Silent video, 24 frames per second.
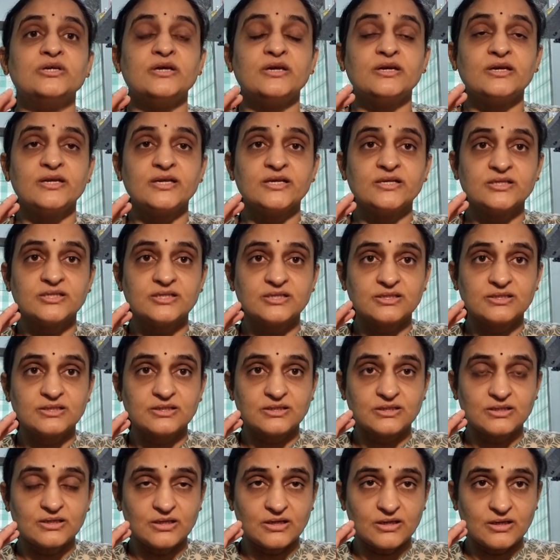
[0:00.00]
is
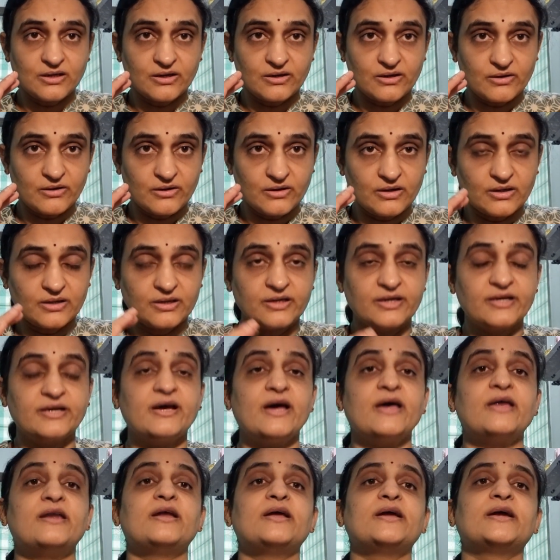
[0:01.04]

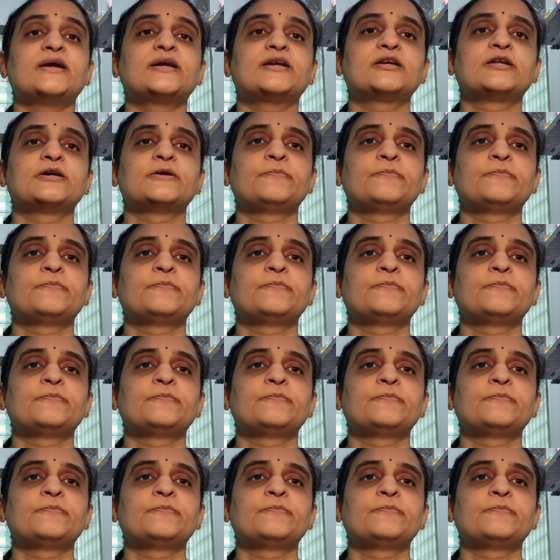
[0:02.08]
correct,